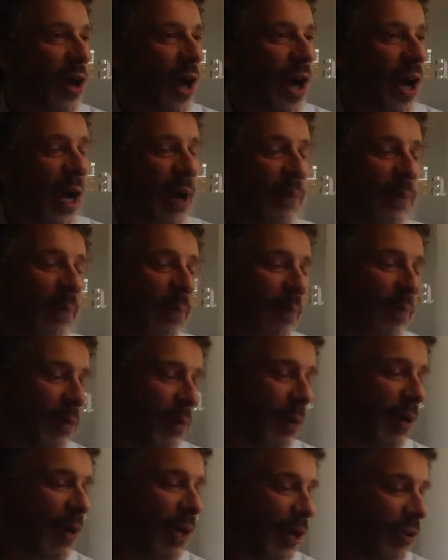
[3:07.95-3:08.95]

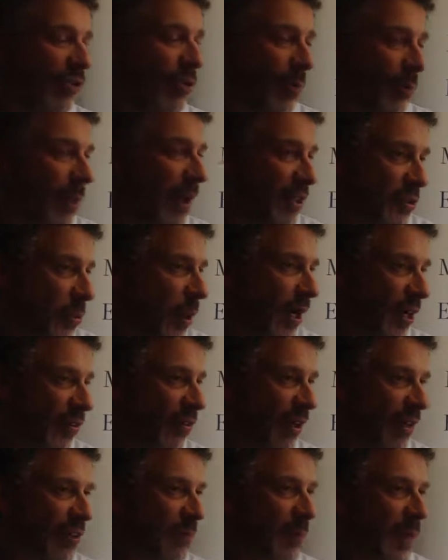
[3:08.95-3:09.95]
to a much wider
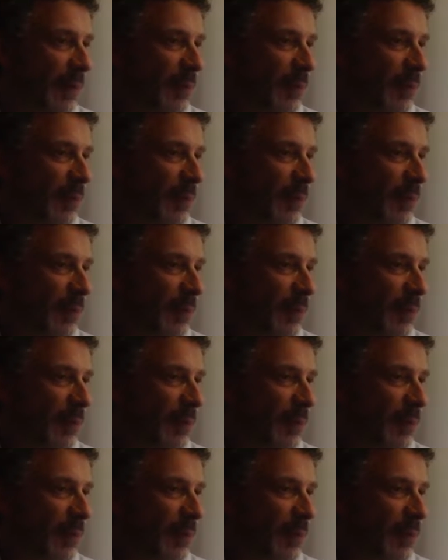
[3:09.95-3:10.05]
range of